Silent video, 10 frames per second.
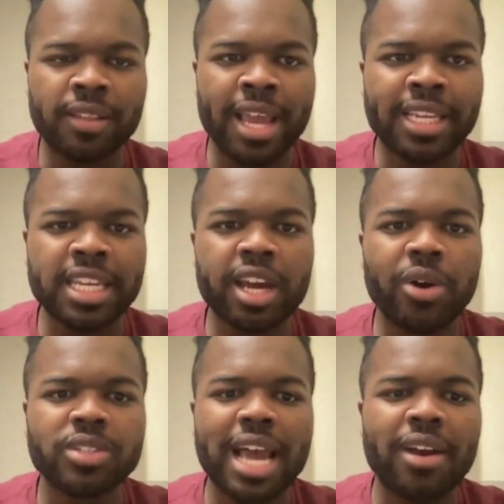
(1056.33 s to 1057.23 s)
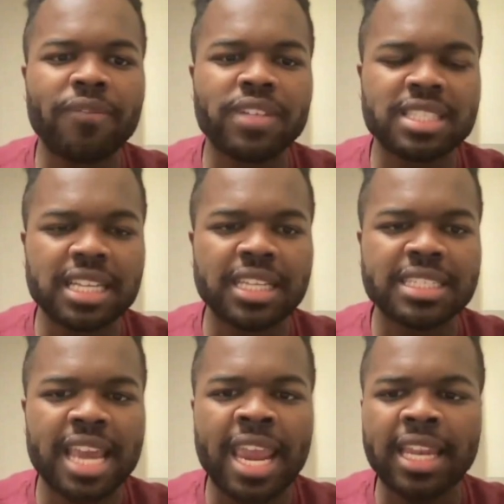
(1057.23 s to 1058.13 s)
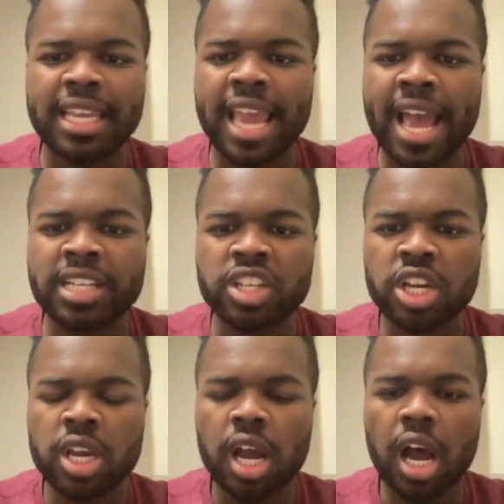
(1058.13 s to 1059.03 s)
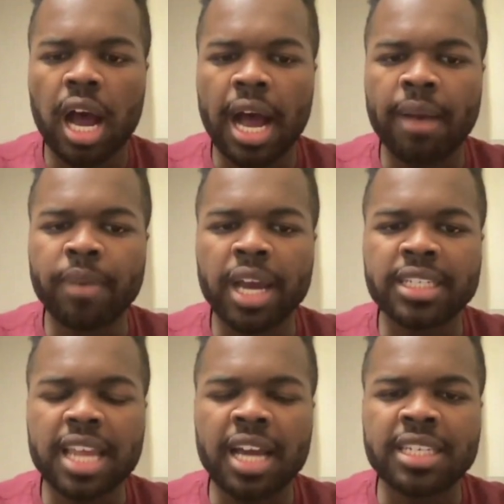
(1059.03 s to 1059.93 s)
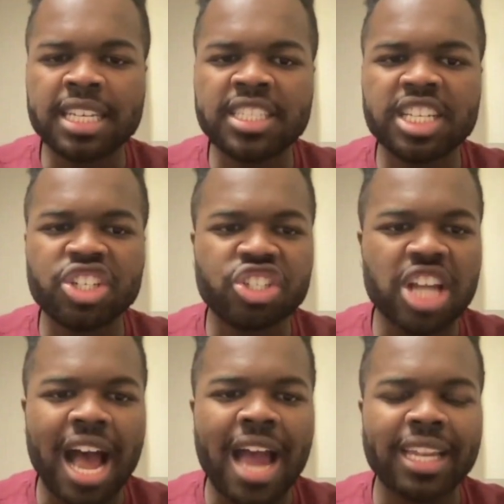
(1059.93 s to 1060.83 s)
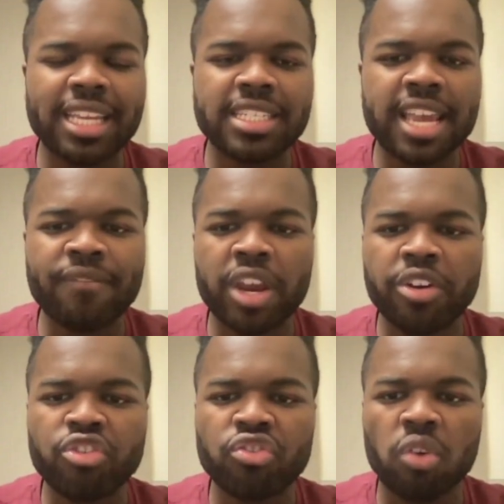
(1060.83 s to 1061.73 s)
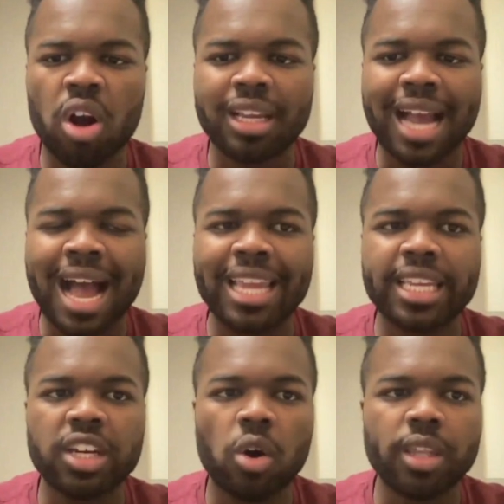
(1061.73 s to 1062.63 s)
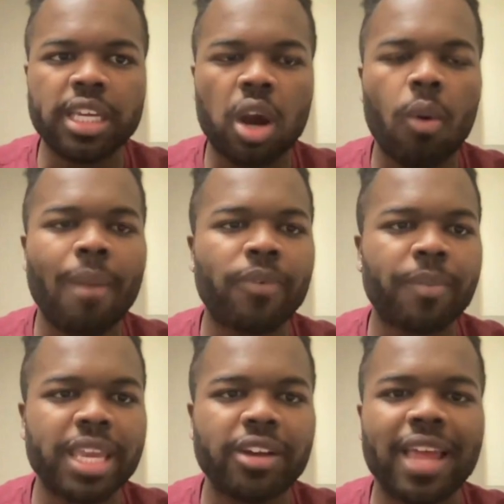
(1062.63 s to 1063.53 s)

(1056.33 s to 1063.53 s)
Like, he knows how to facilitate. He has a decent shot. He's a very strong guy. He can only go up from here.